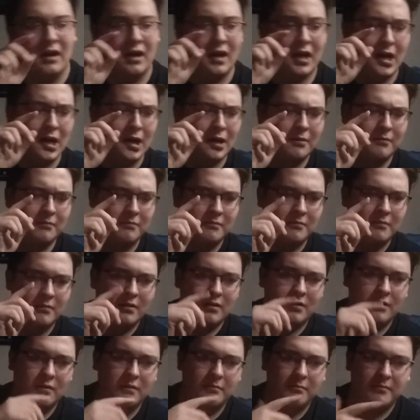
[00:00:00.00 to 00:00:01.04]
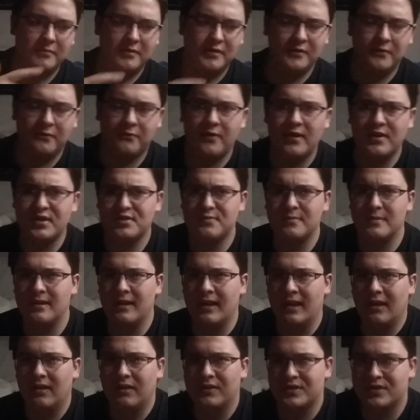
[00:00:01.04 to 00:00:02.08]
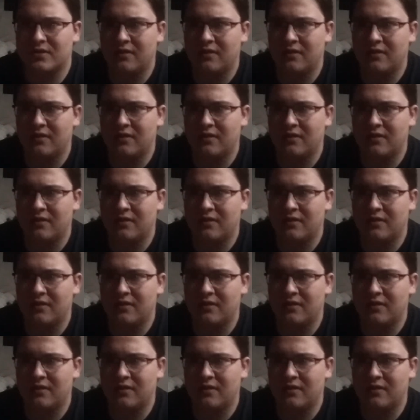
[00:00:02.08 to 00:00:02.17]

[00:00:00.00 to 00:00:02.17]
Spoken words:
The freshman English